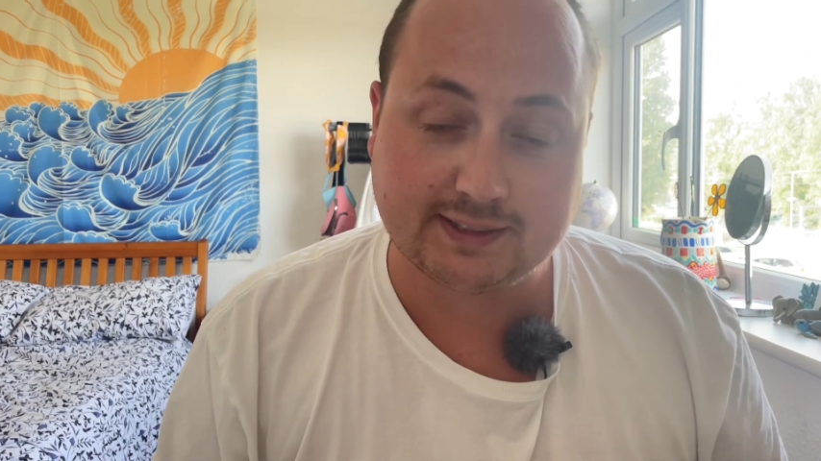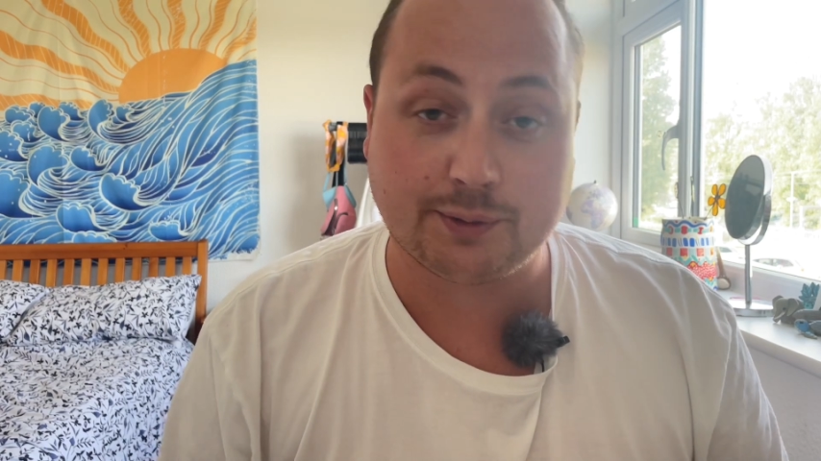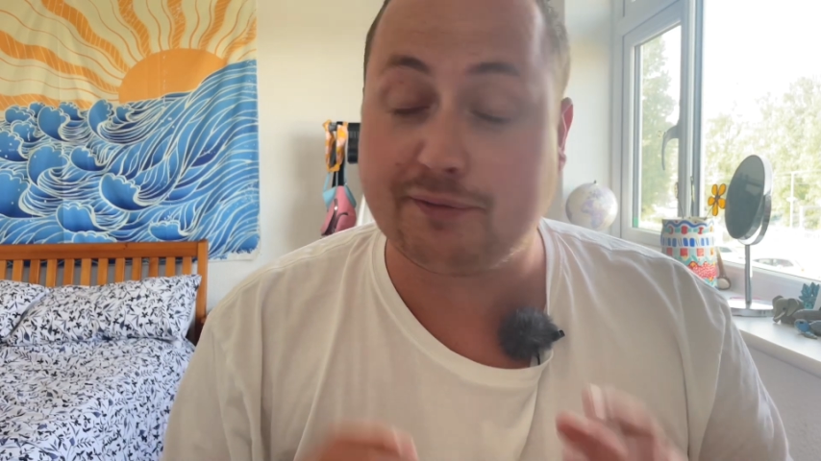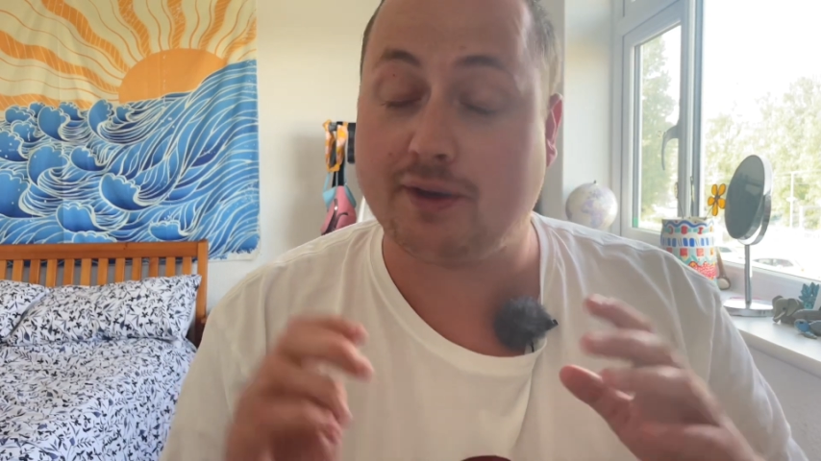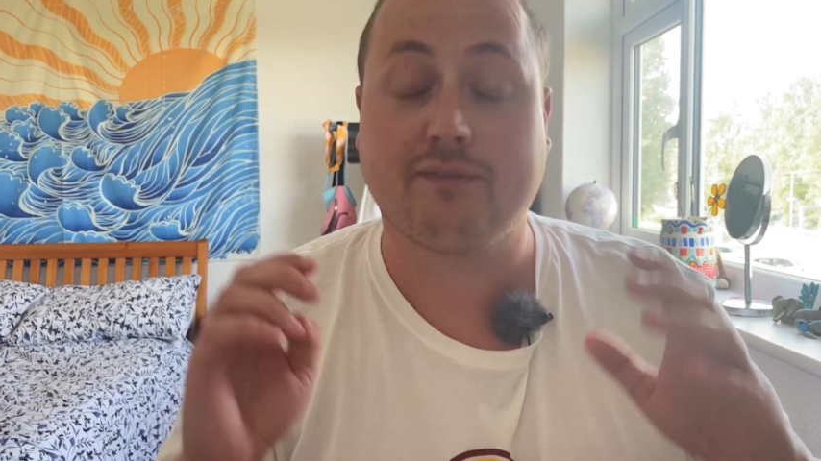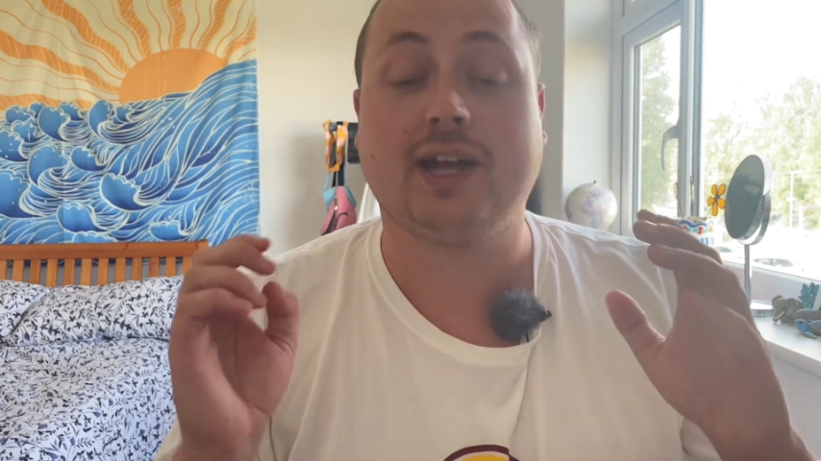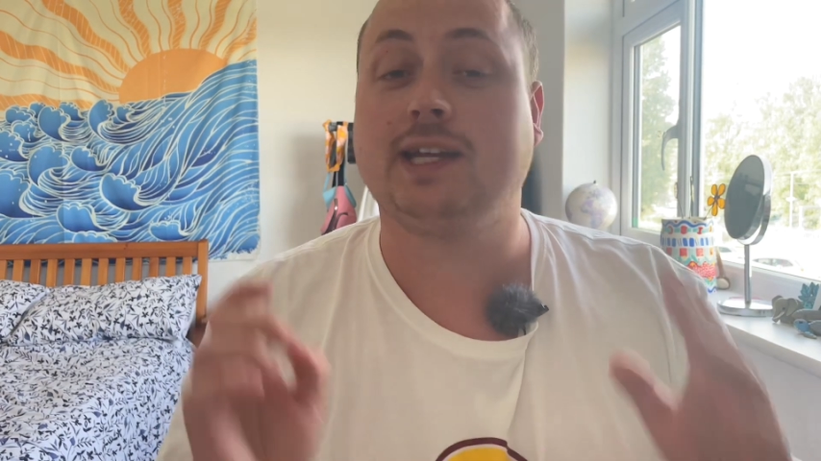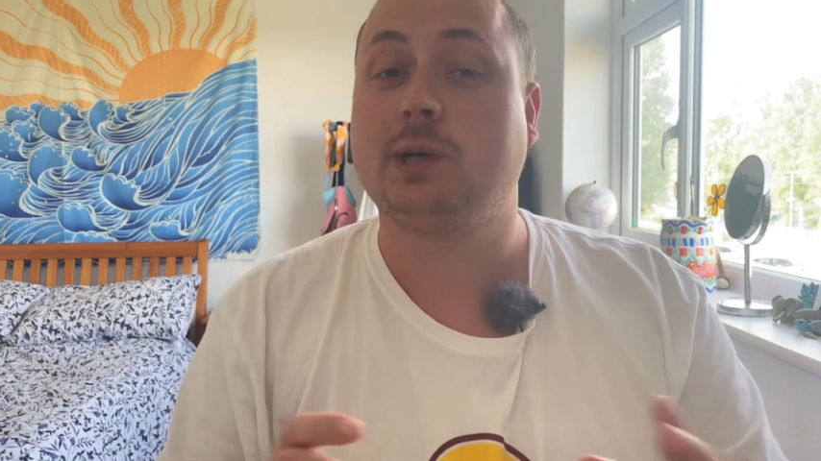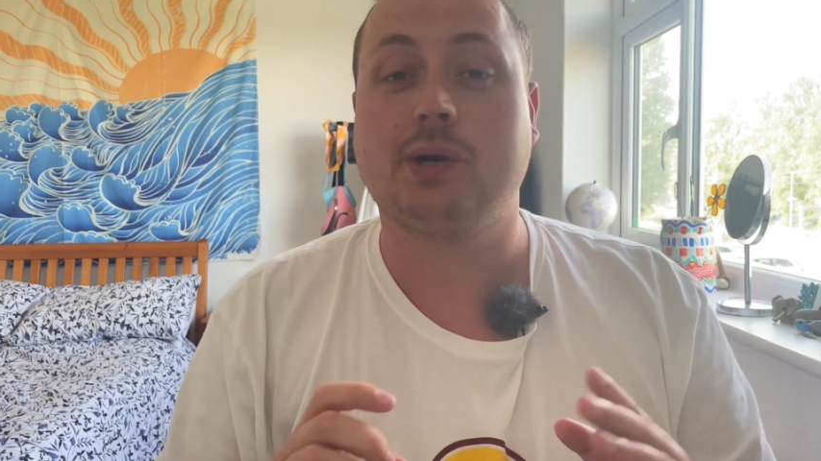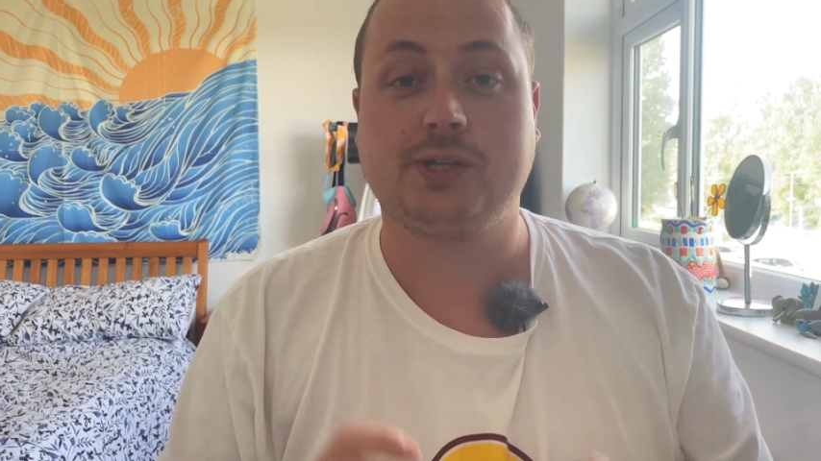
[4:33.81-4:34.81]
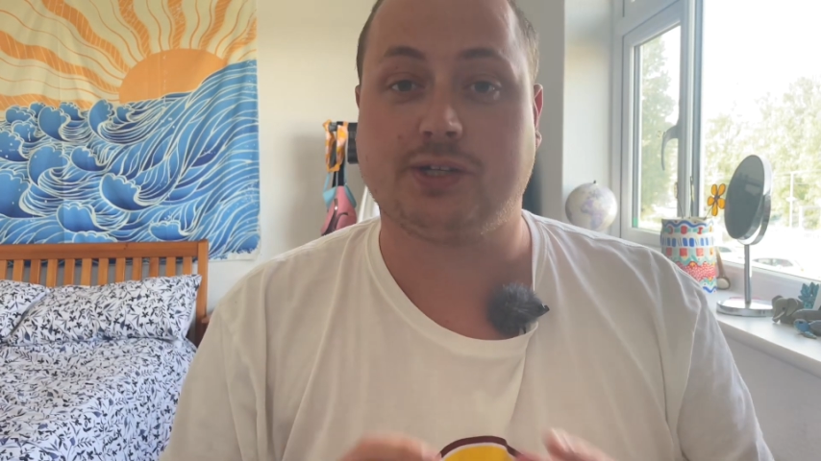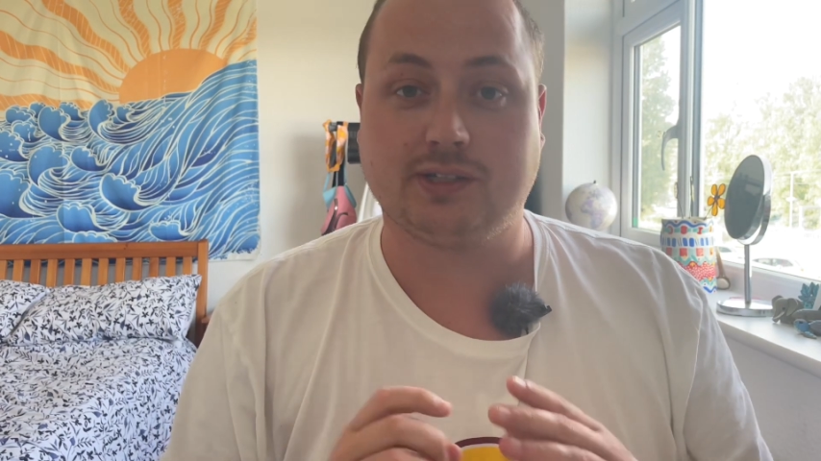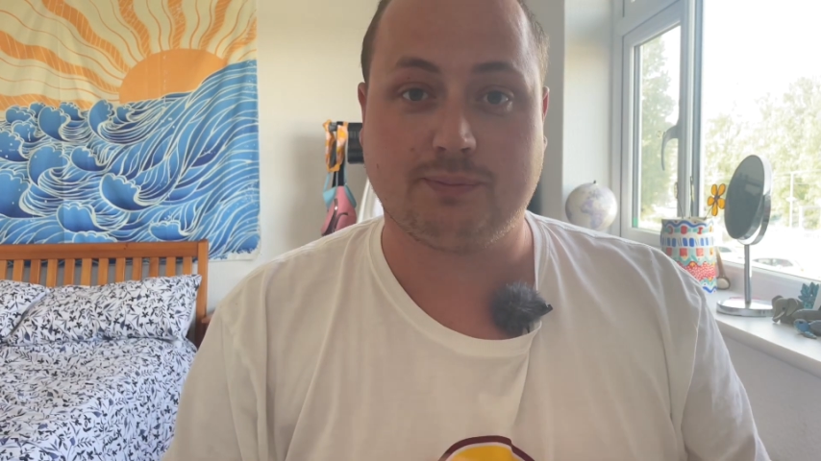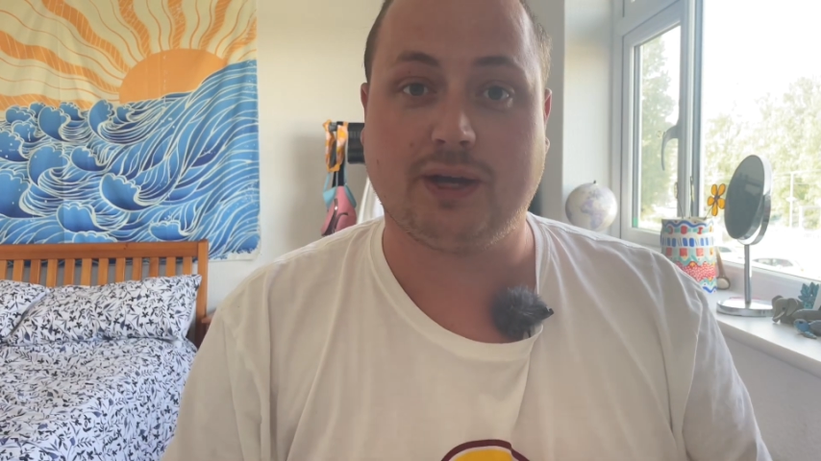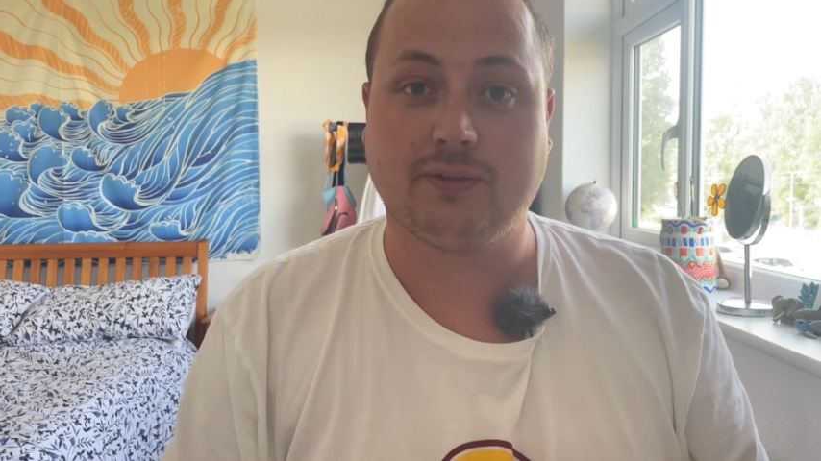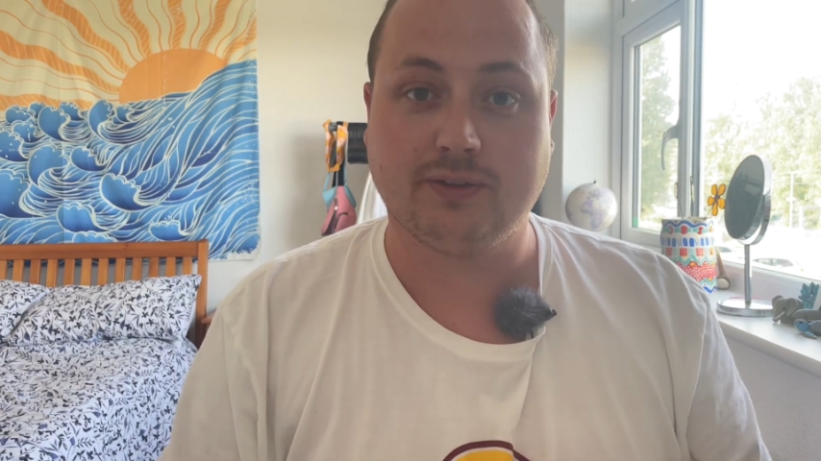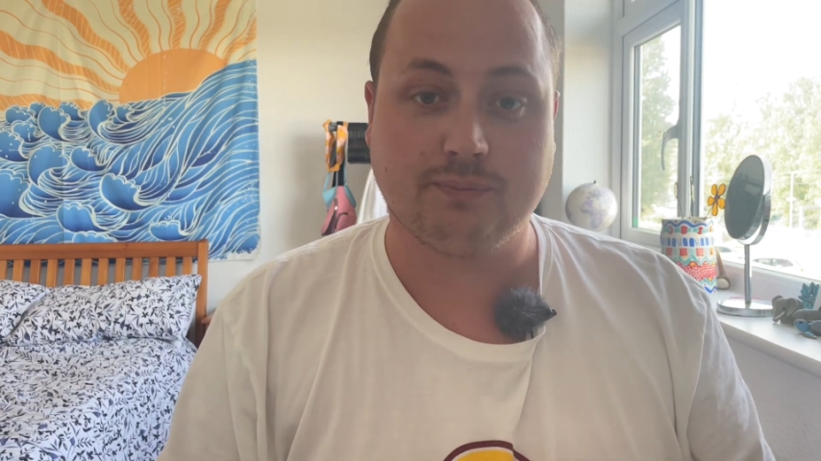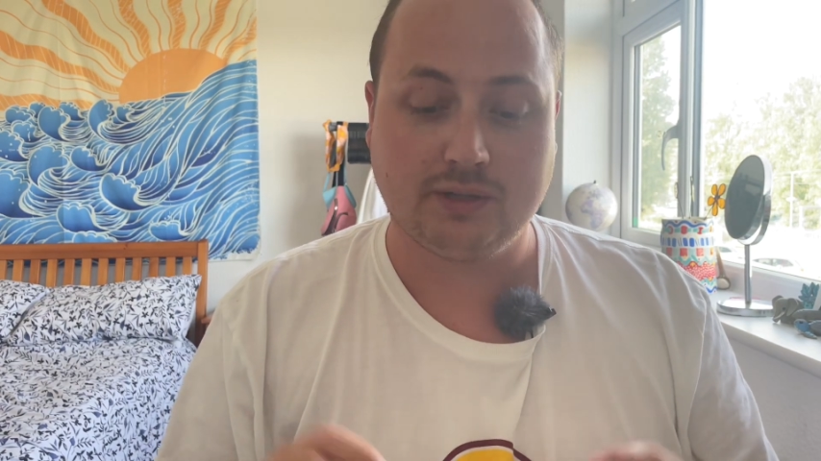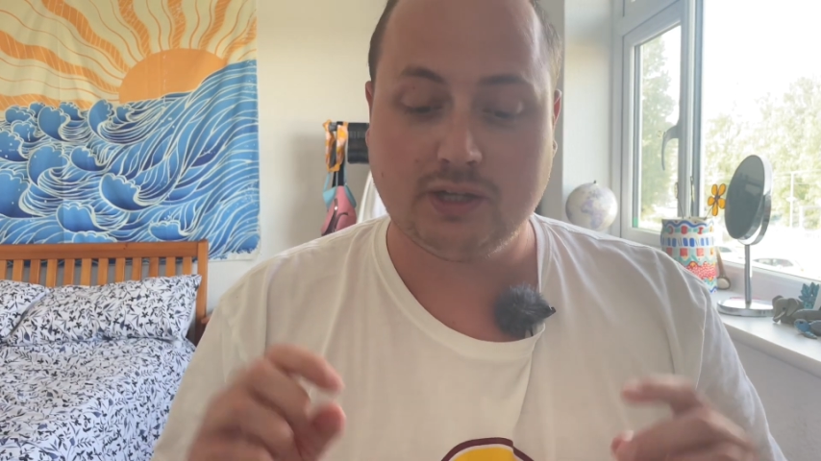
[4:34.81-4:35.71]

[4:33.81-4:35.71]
So if you have any questions about them,